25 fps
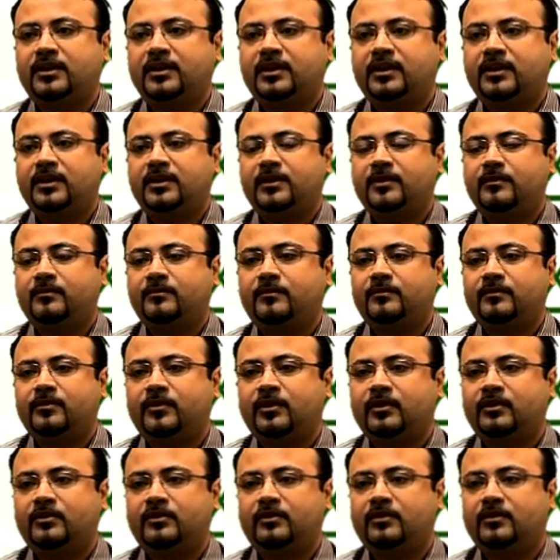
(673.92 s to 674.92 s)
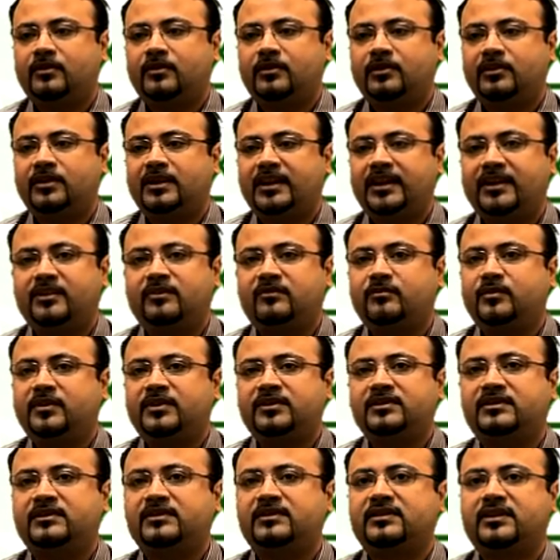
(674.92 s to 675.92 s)
the line of
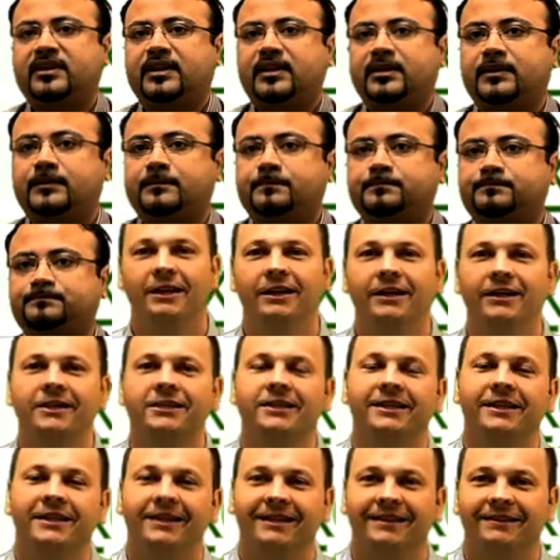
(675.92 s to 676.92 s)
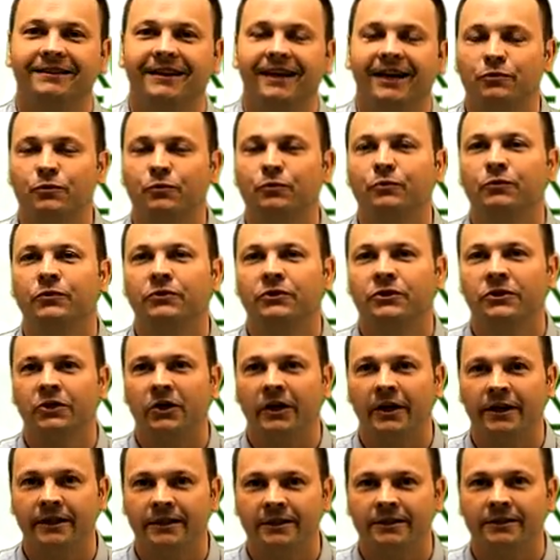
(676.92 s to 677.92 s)
business side. Initially, there was all good
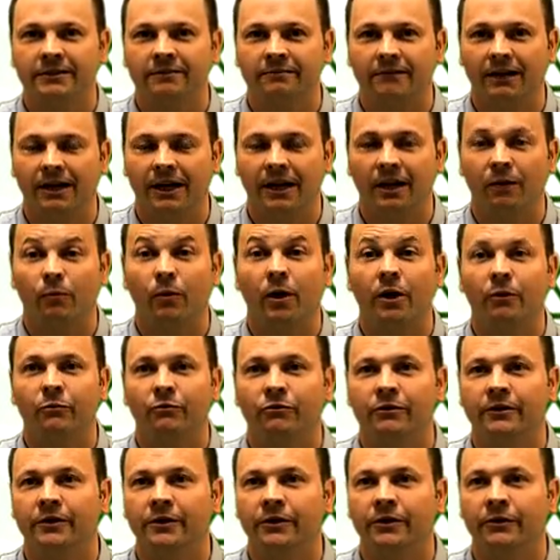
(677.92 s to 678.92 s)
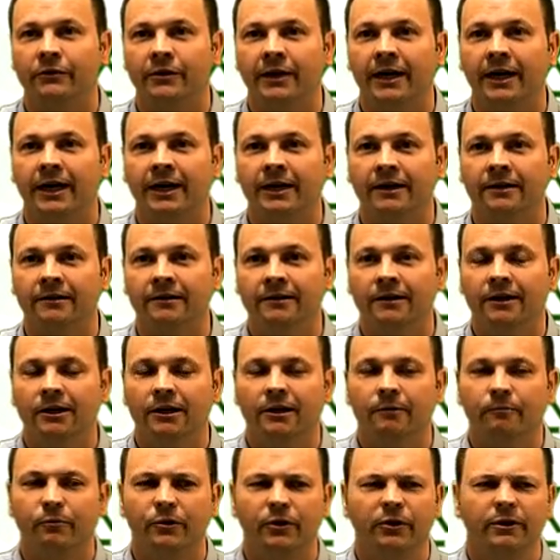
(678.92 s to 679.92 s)
signs while we're in the UK,
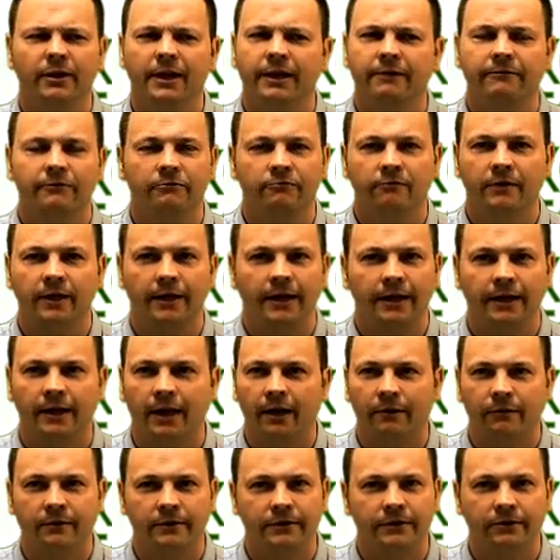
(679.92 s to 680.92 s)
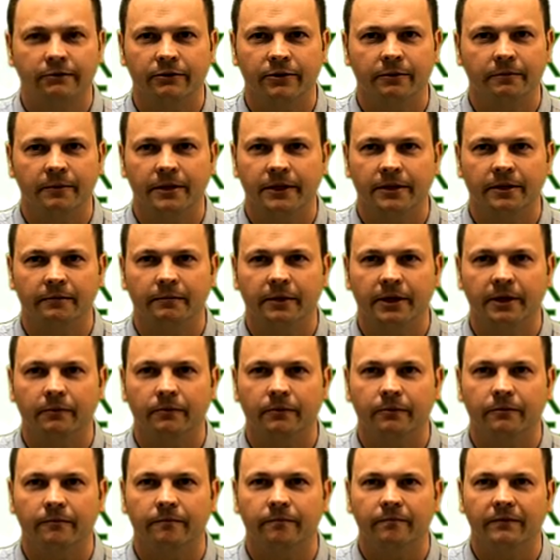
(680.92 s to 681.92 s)
but you never really know until you meet the people.
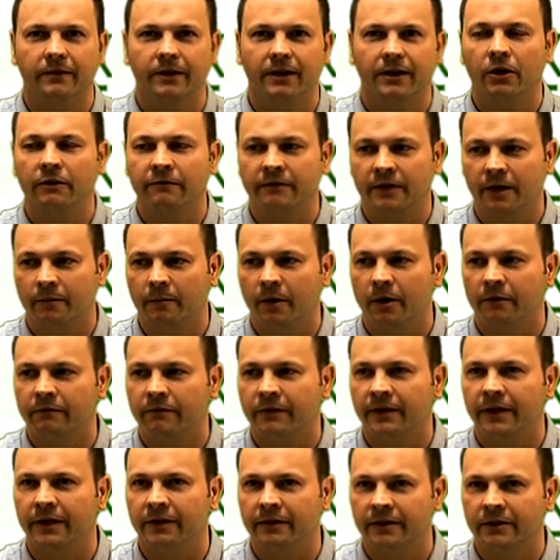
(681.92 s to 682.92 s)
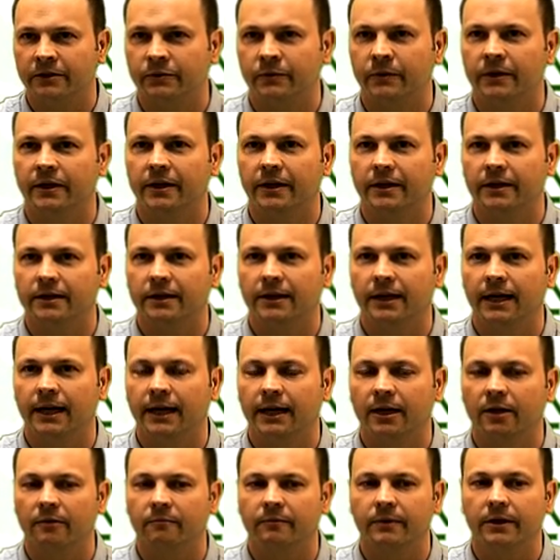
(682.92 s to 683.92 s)
I've come over here this week
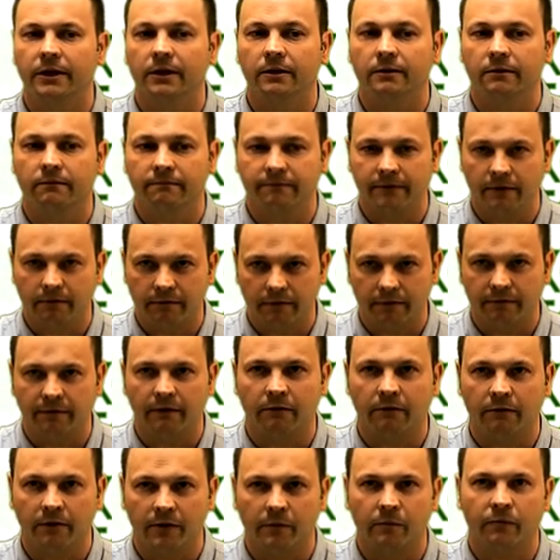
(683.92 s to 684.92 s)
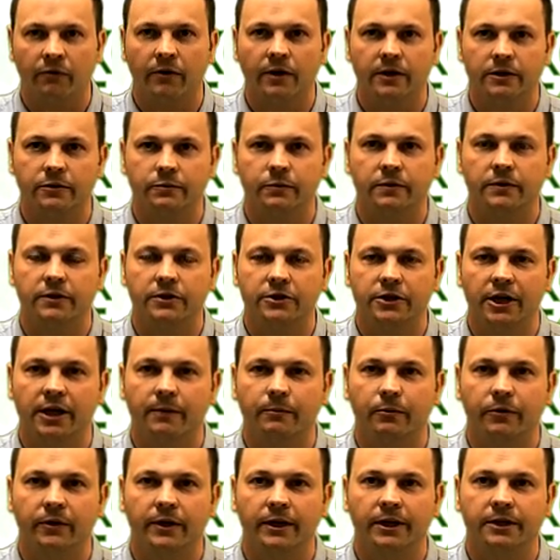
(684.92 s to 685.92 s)
and I've been very, very impressed with the
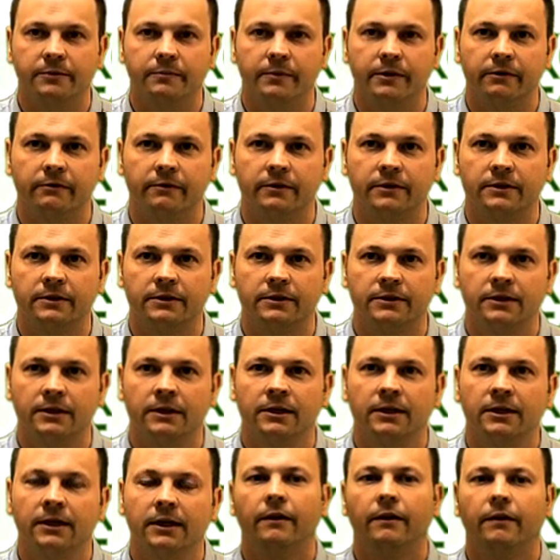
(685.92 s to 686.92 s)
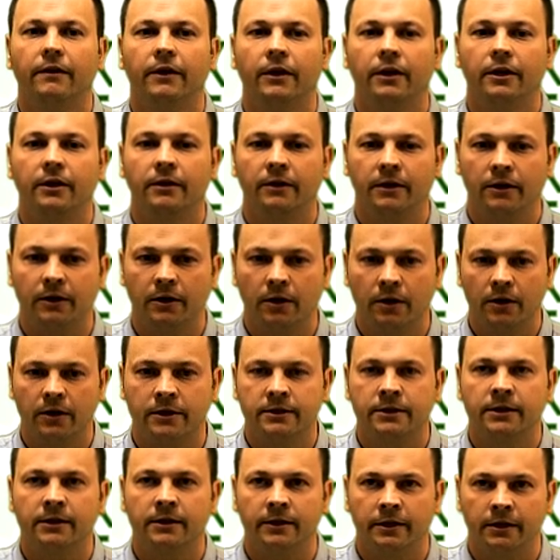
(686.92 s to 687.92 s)
SharePoint experience. The
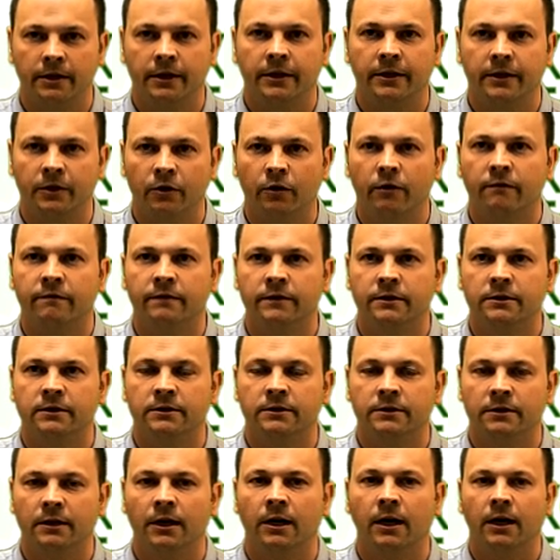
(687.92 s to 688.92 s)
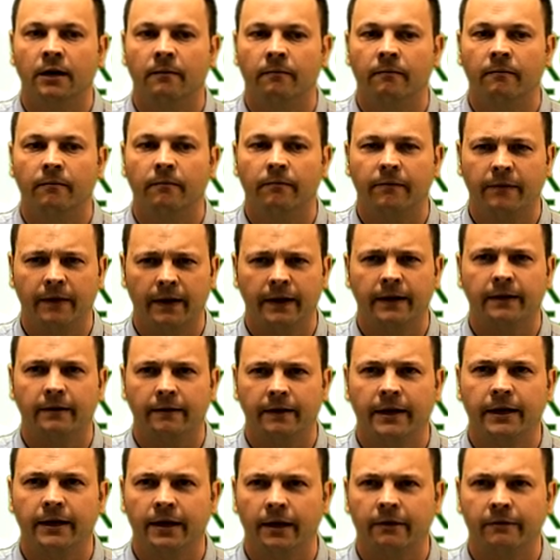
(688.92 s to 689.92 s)
guys in the office,
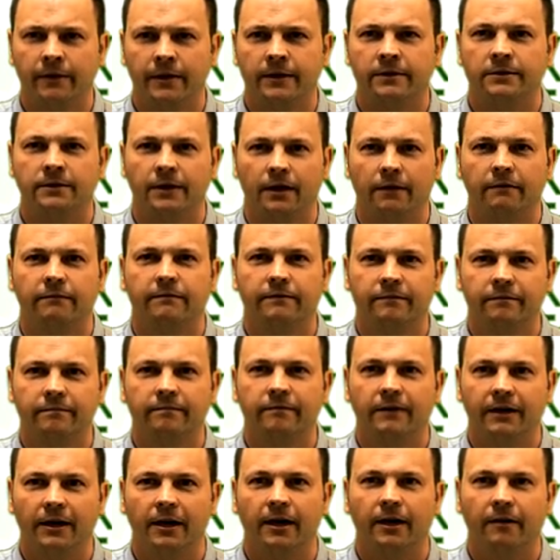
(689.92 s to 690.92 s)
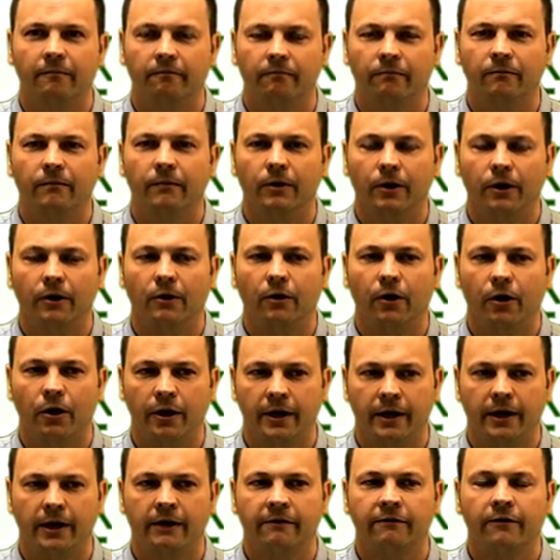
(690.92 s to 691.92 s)
they know this stuff.
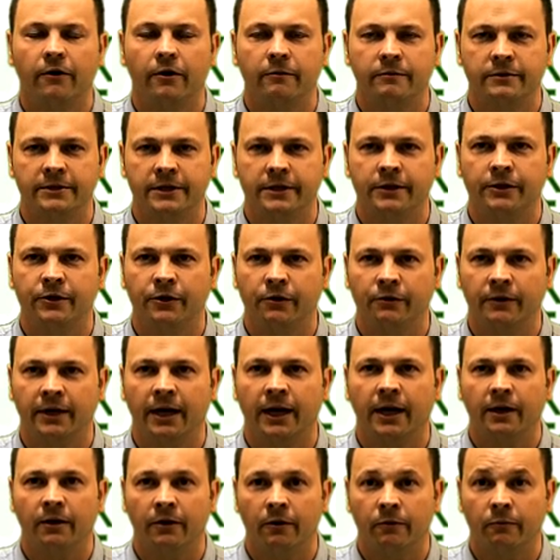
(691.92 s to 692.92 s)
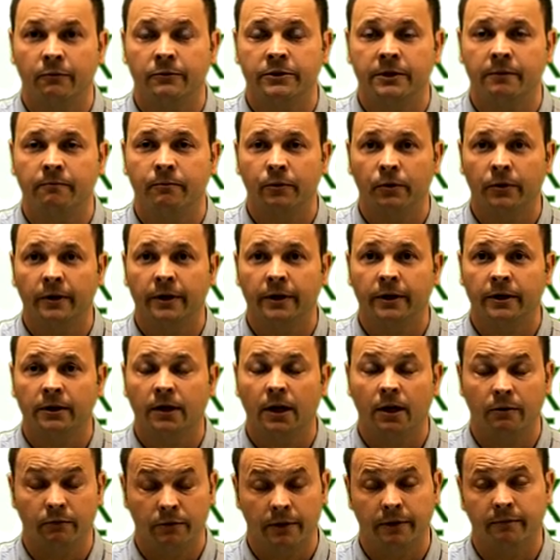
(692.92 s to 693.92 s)
If I was in the UK and I was employing,
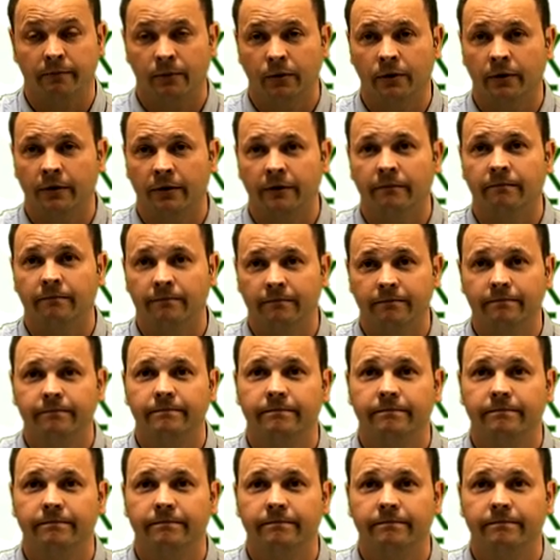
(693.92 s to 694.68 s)
I would employ them.